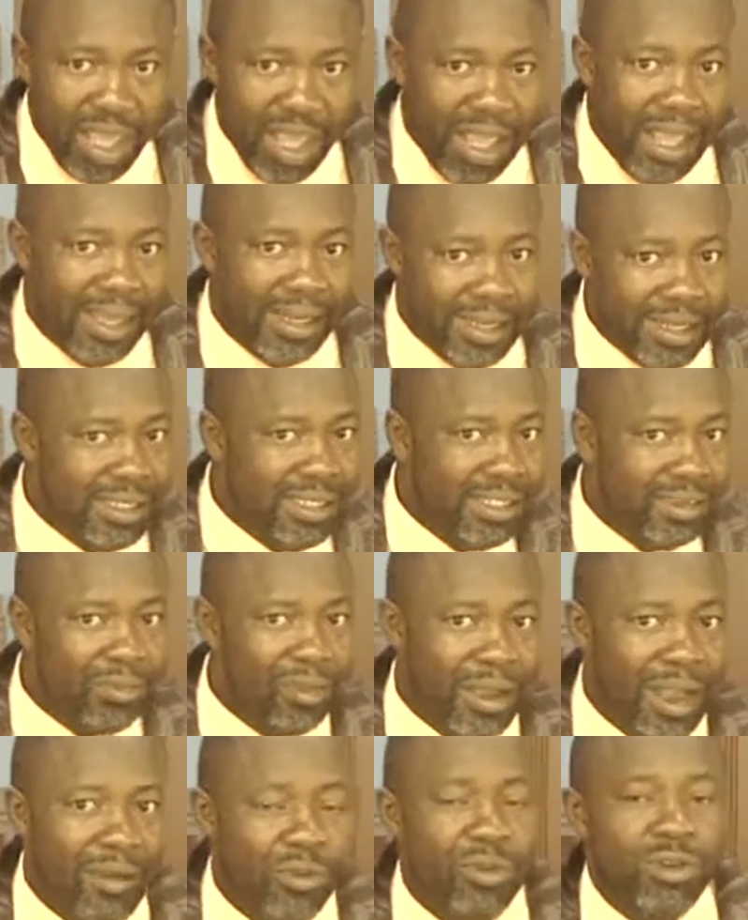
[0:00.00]
And this is
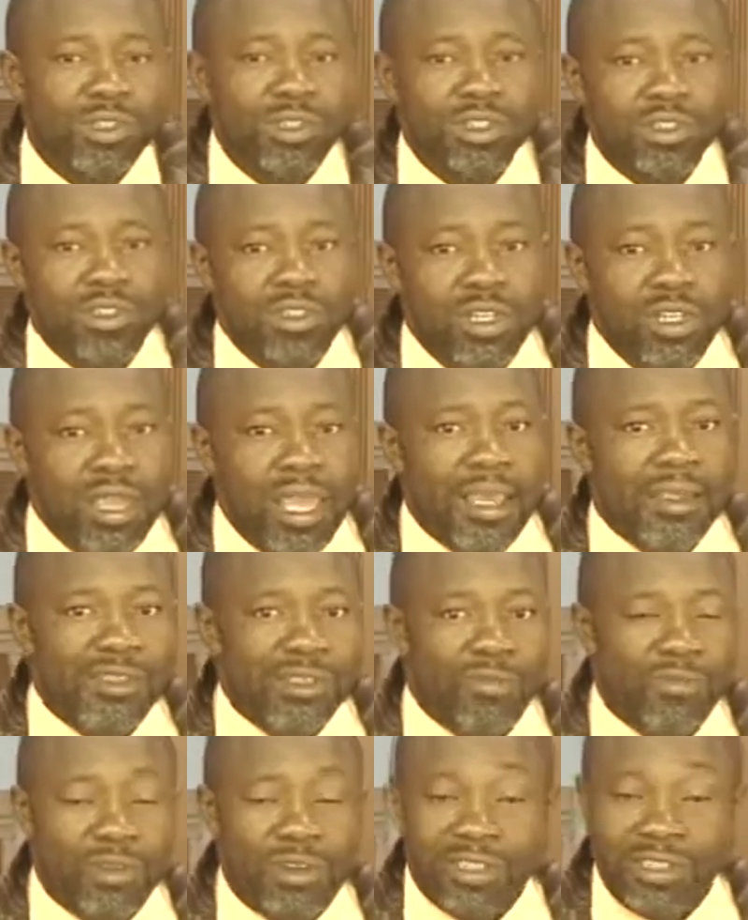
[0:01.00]
what I want to
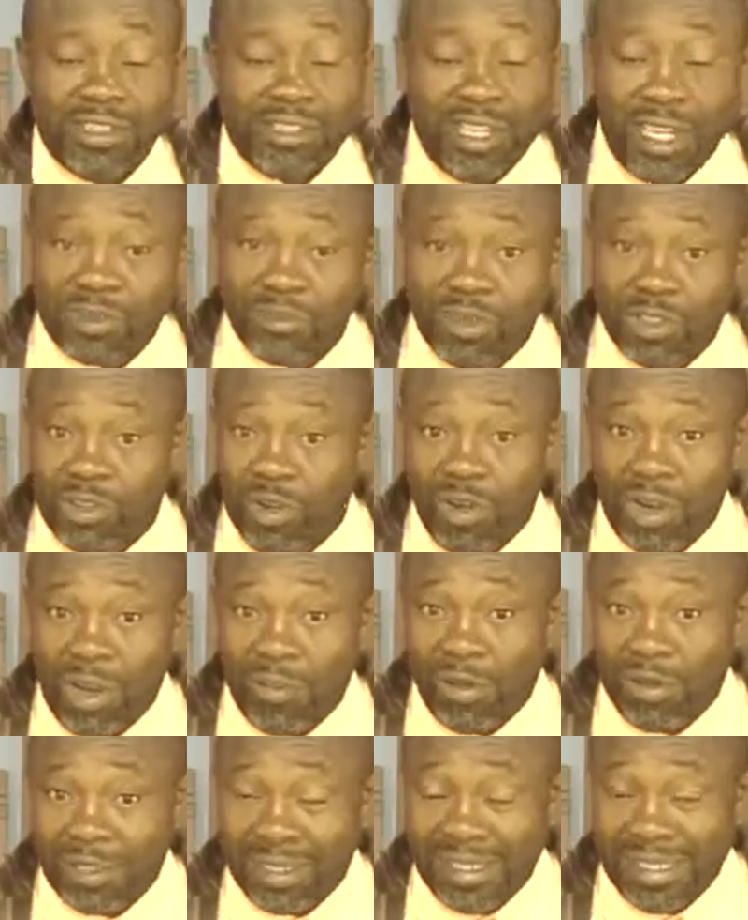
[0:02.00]
express us. As we talk
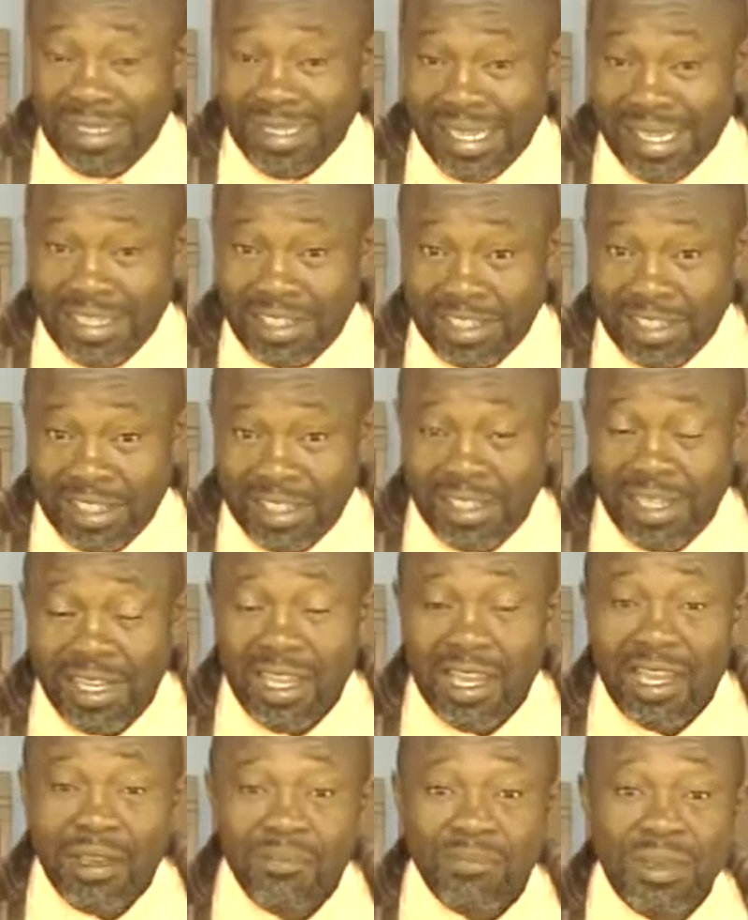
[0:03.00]
about a nation
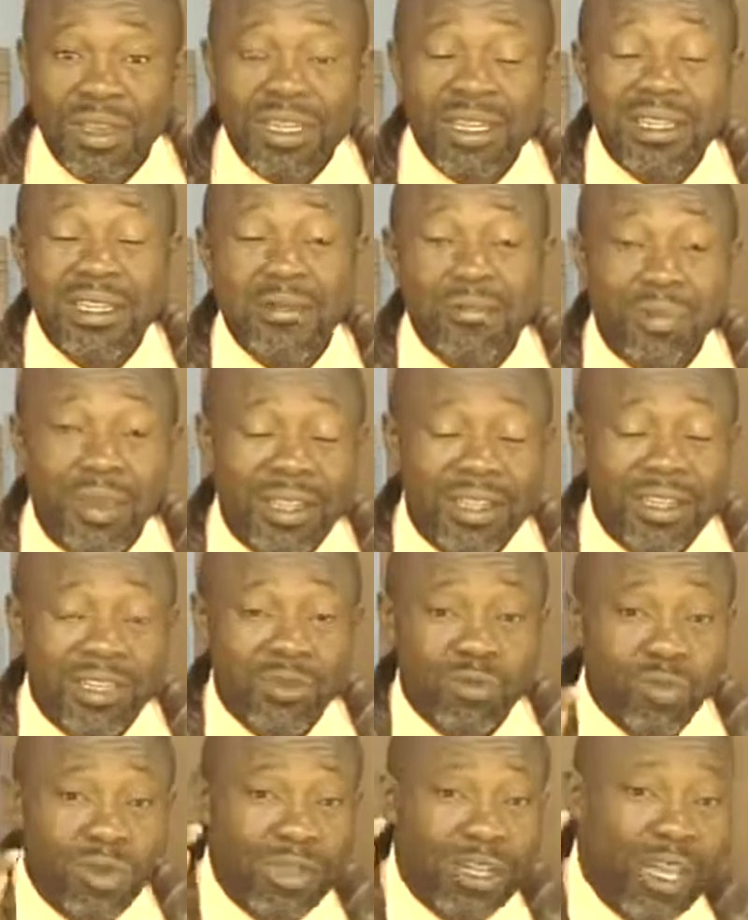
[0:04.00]
being
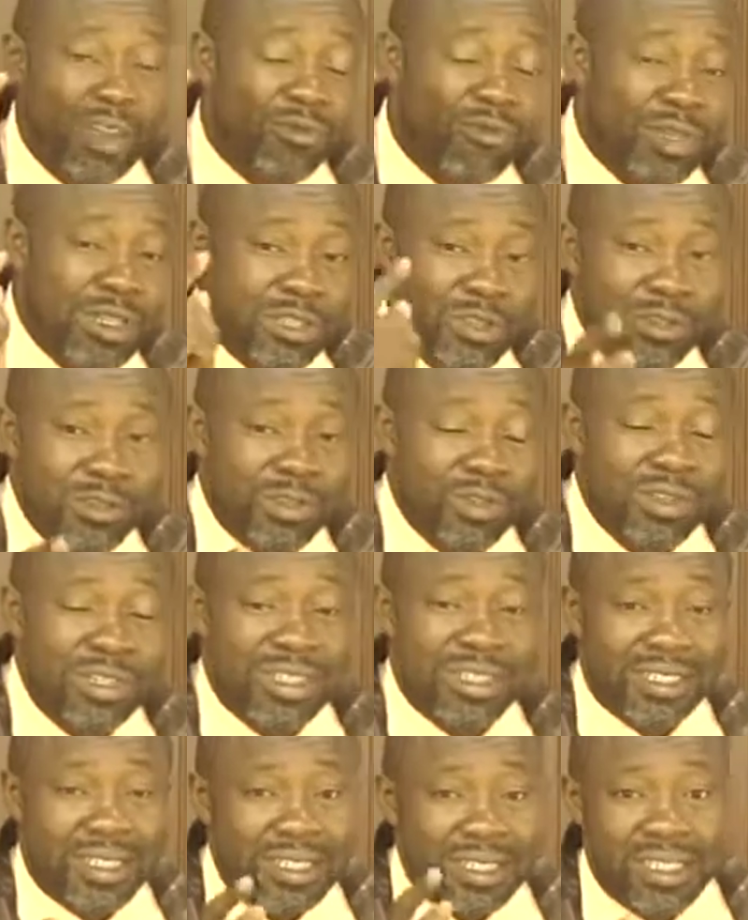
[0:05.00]
independent, what have we been doing
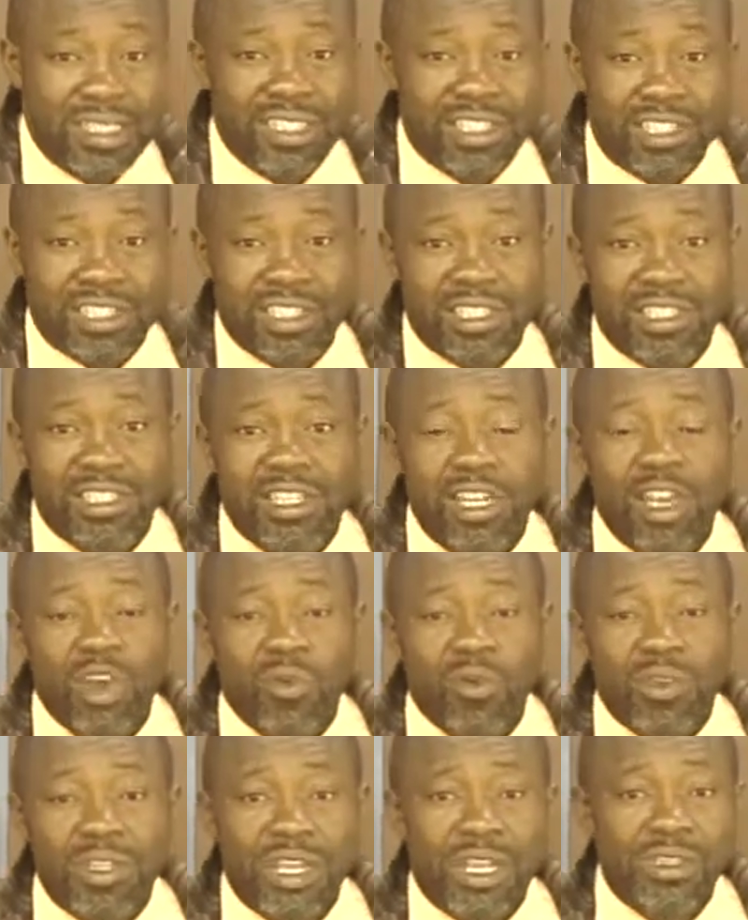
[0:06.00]
as a nation
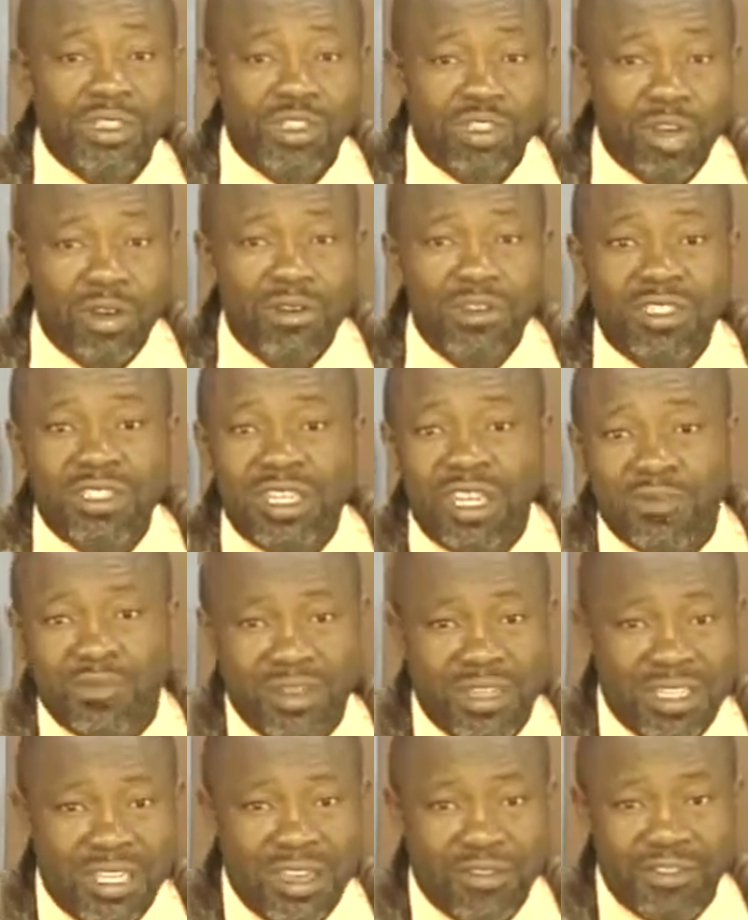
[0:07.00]
with the authority that has
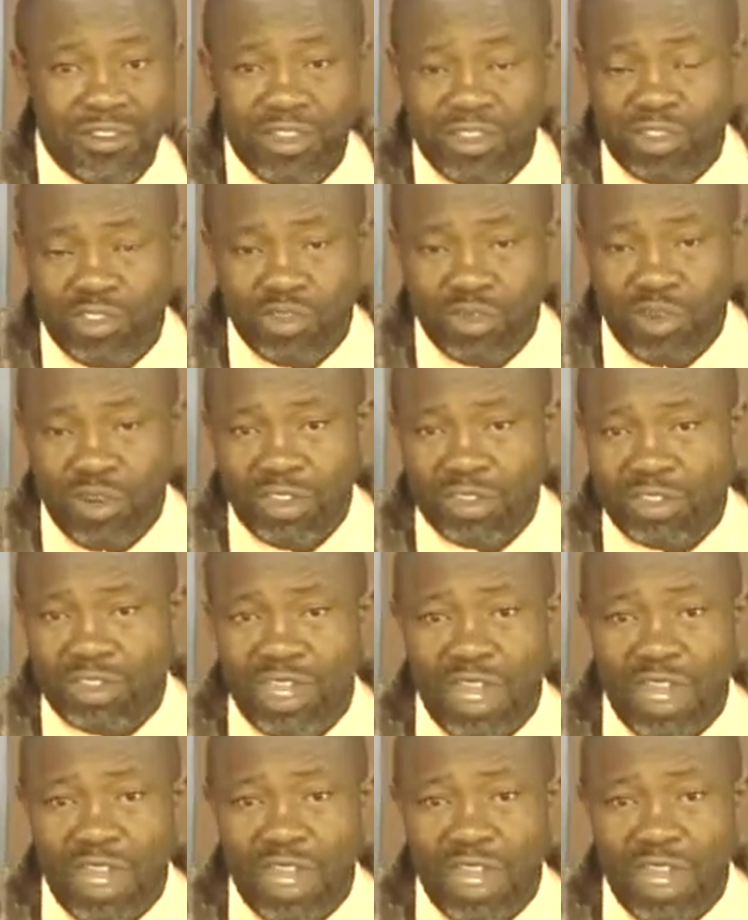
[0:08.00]
been given unto us?